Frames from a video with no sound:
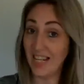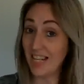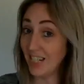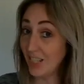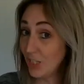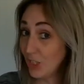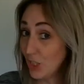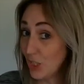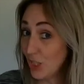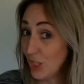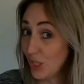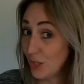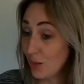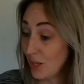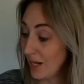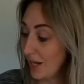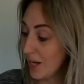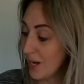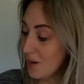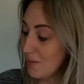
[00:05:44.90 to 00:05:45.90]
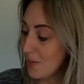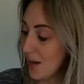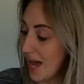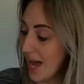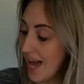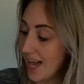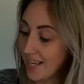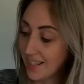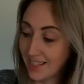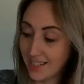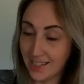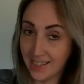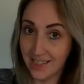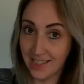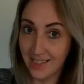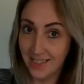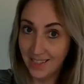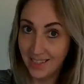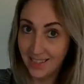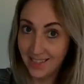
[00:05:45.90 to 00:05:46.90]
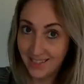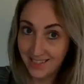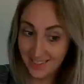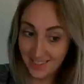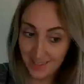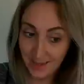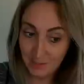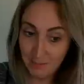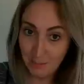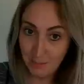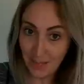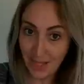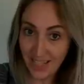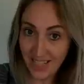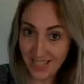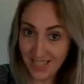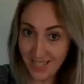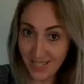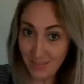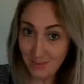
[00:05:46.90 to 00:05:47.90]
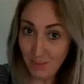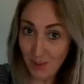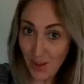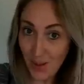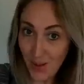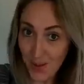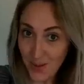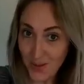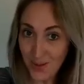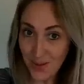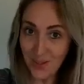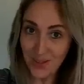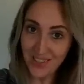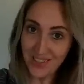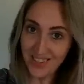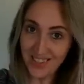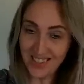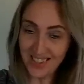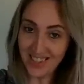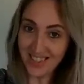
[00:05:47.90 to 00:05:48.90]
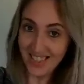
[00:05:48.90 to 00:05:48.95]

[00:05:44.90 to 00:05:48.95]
said I'd show you when I got back. Plates and bowls.